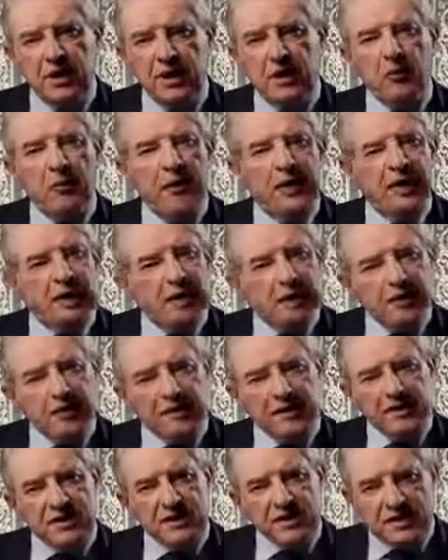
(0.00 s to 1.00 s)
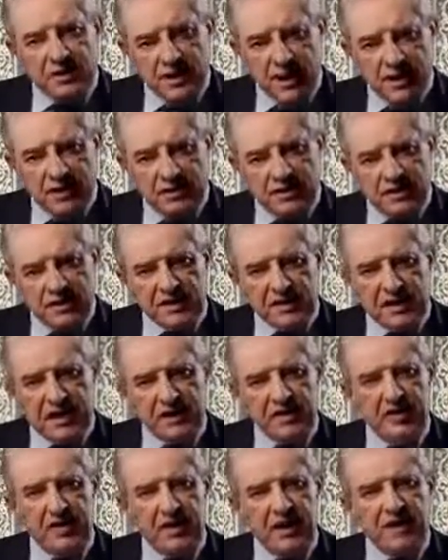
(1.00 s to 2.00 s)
and we can't just understand